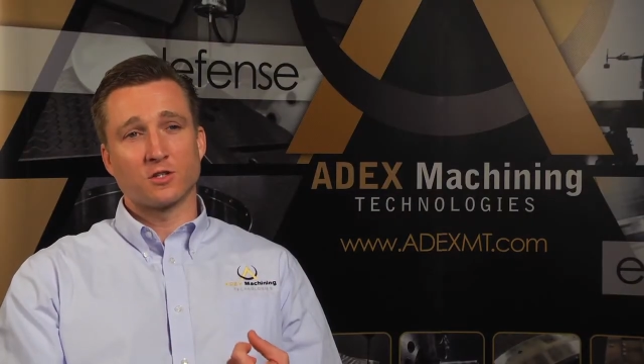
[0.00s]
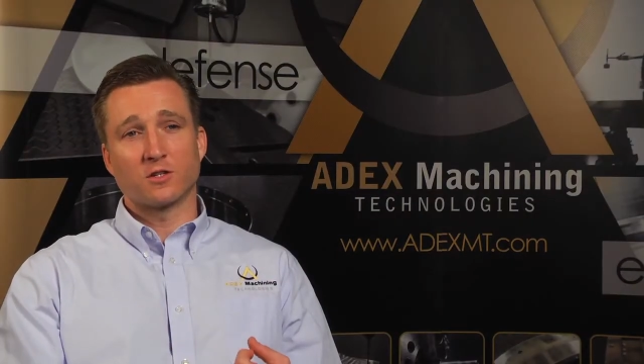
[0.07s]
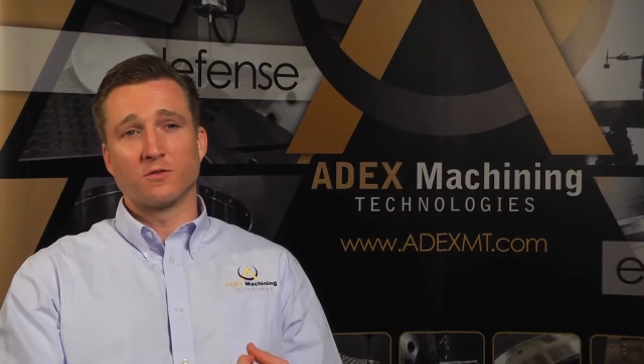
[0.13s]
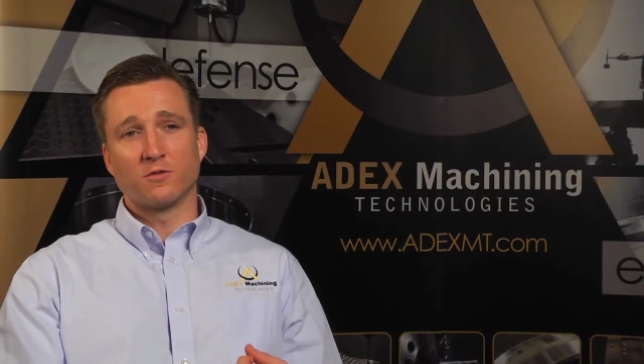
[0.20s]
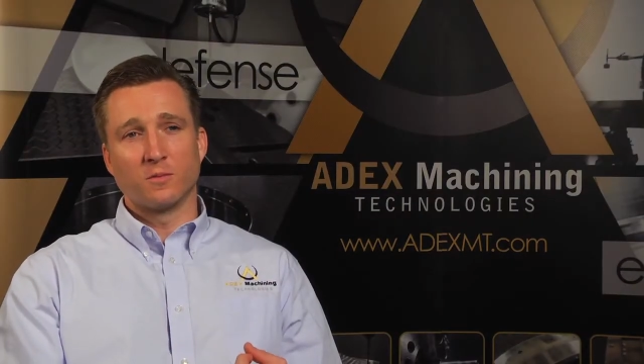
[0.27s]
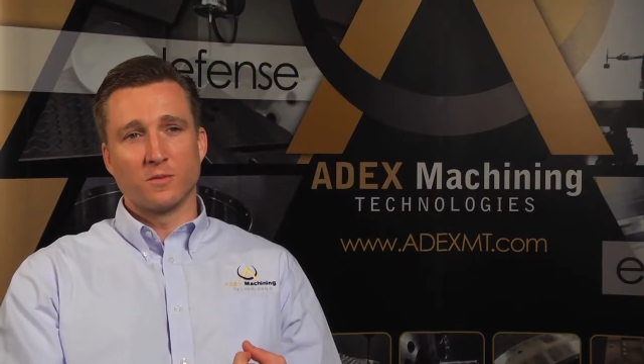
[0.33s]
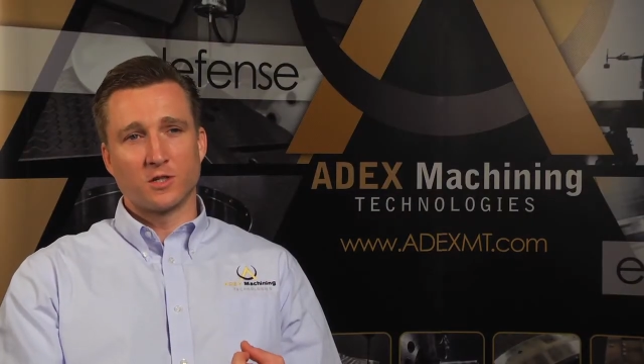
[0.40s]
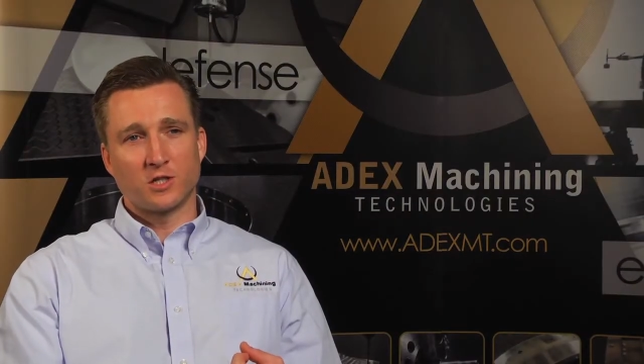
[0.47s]
just
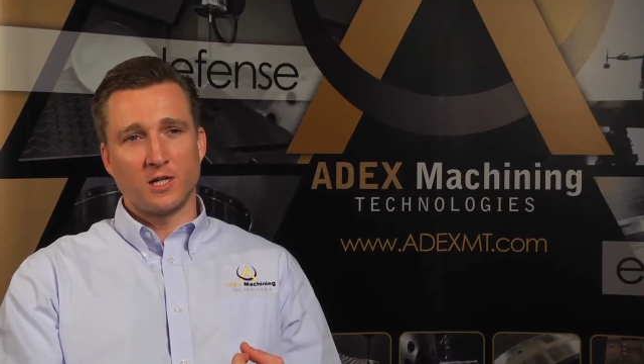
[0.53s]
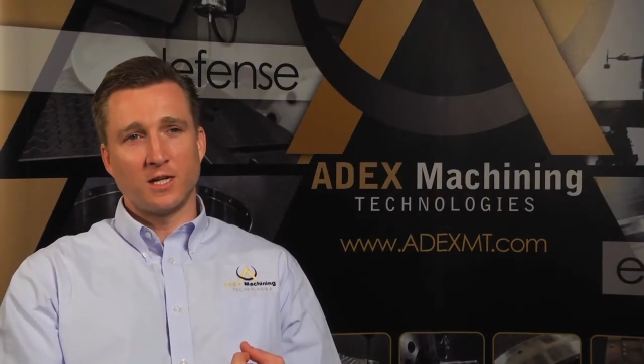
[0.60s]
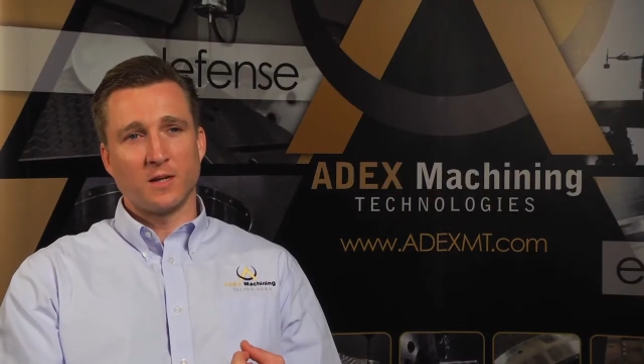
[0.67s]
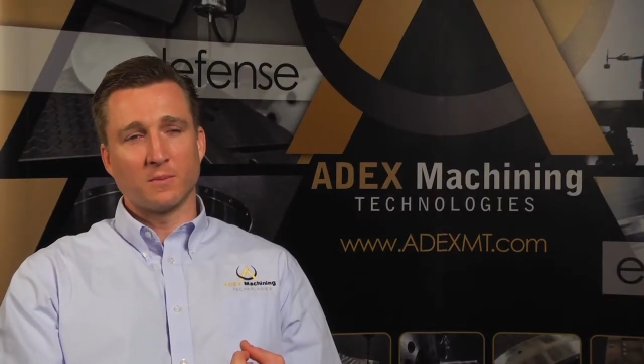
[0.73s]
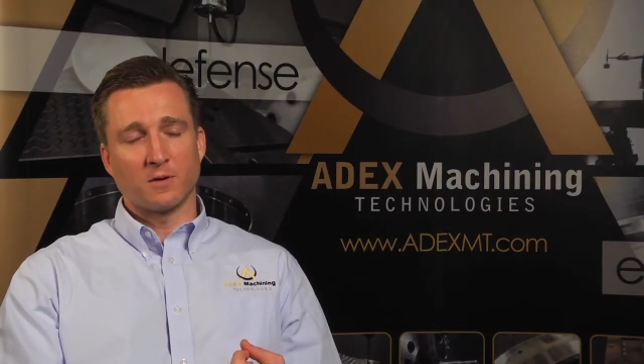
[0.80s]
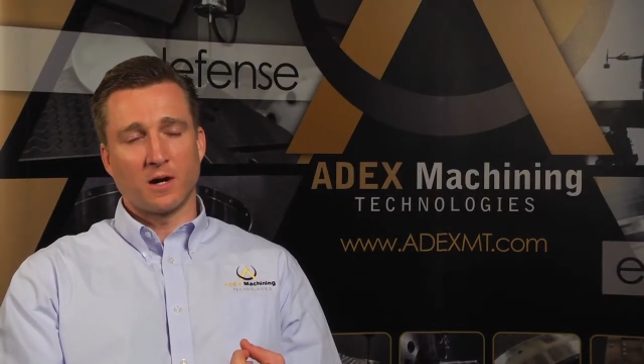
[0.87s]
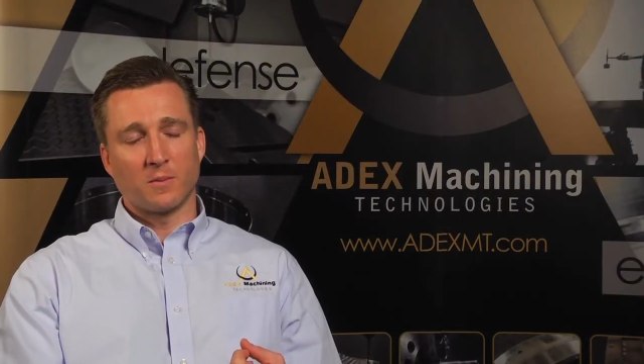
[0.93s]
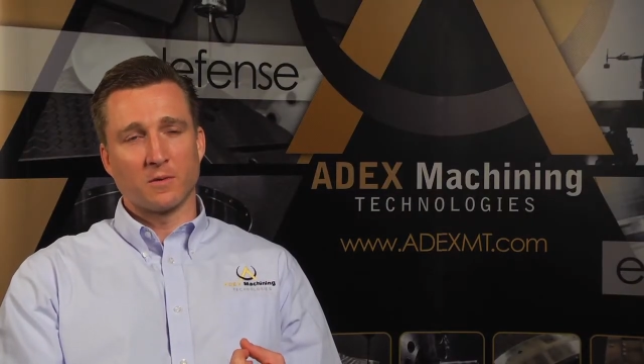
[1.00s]
of the
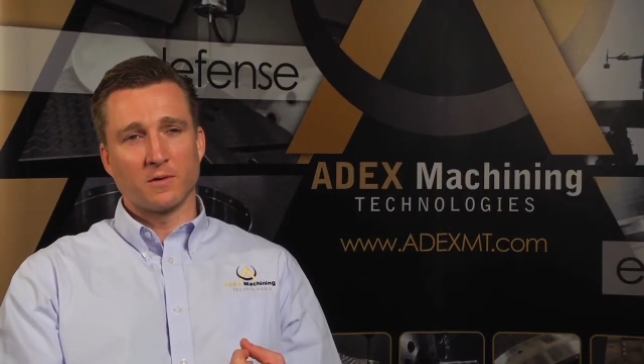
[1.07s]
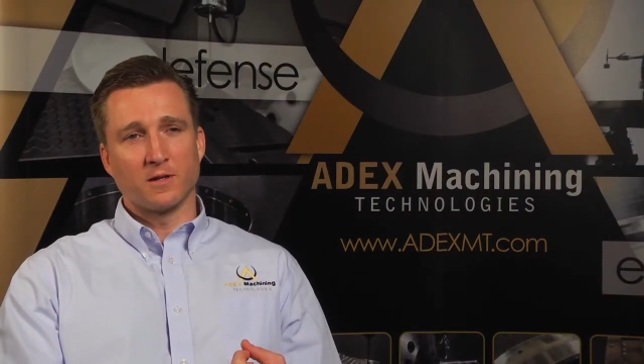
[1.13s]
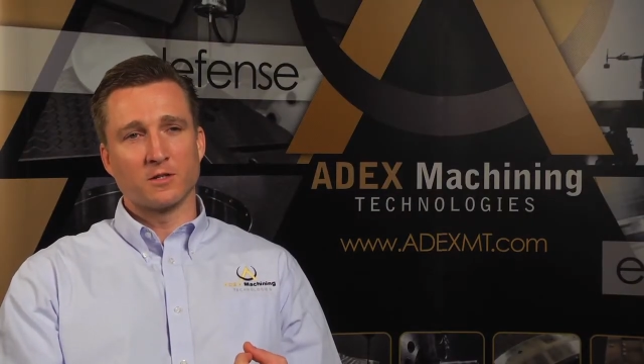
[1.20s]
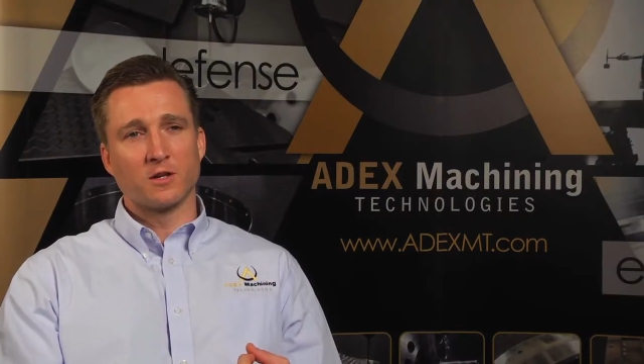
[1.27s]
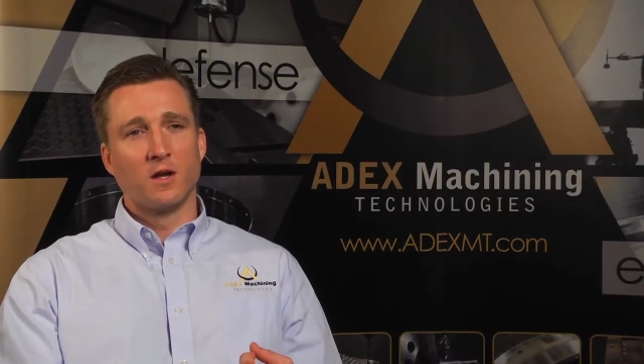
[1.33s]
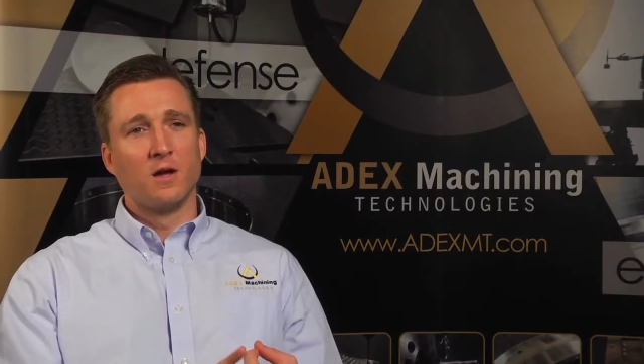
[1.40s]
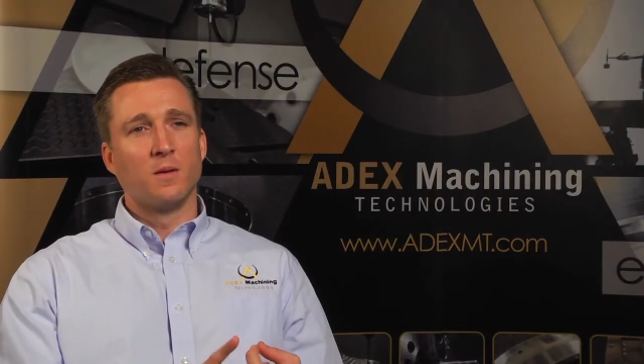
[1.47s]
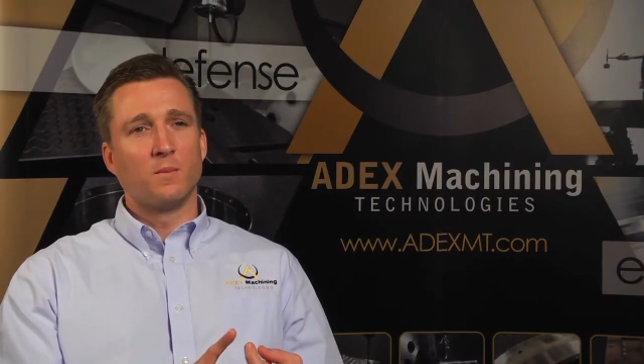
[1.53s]
machining
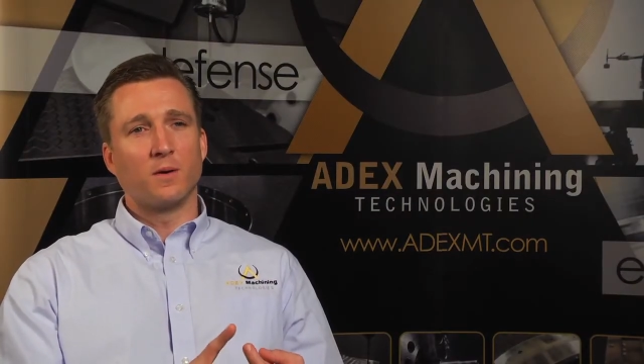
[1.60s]
properties,